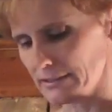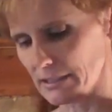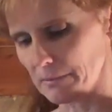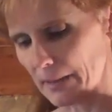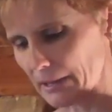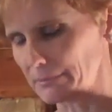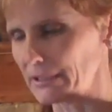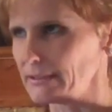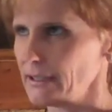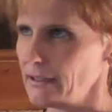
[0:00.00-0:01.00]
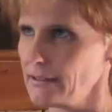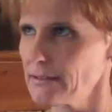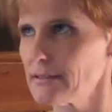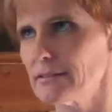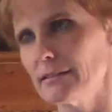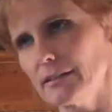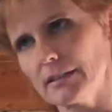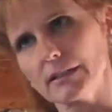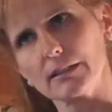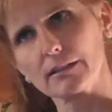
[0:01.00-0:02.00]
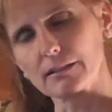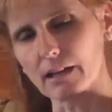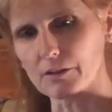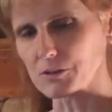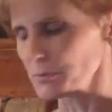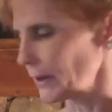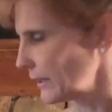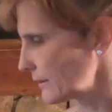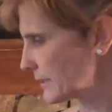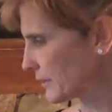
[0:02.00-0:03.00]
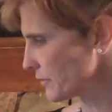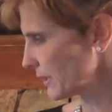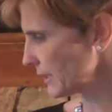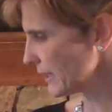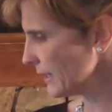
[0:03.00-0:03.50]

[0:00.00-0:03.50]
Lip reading: see bad blood tests, not lose weight, etc.